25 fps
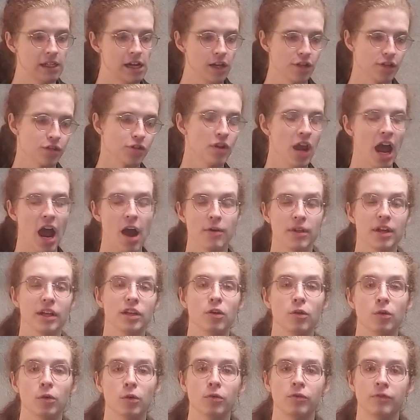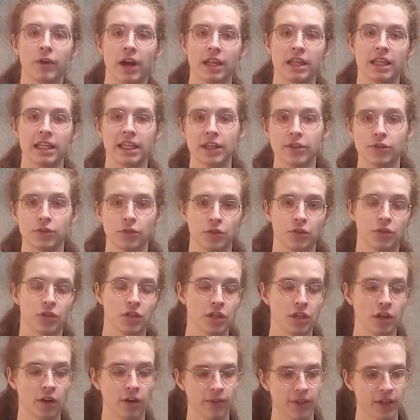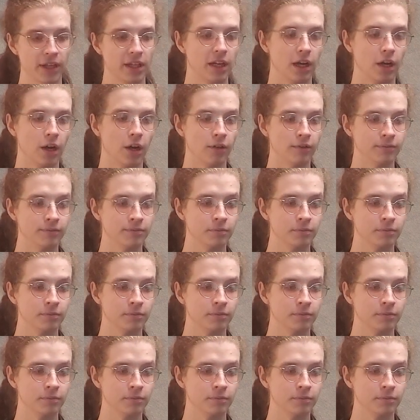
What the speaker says: It's now that Yoru finally gets to see all the,